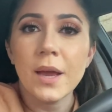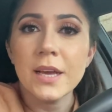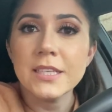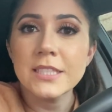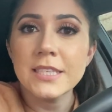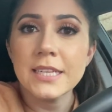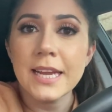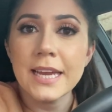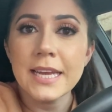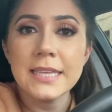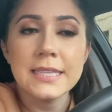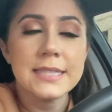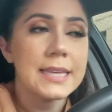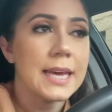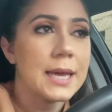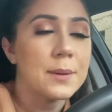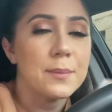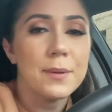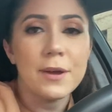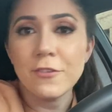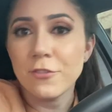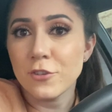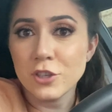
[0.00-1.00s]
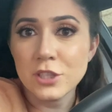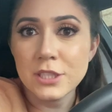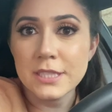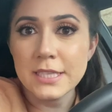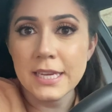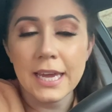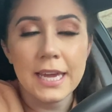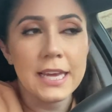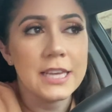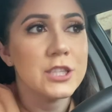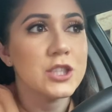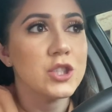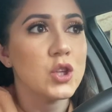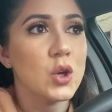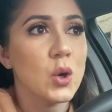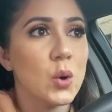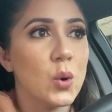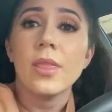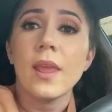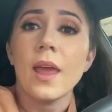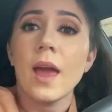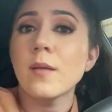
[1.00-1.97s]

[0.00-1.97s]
today's like my first day so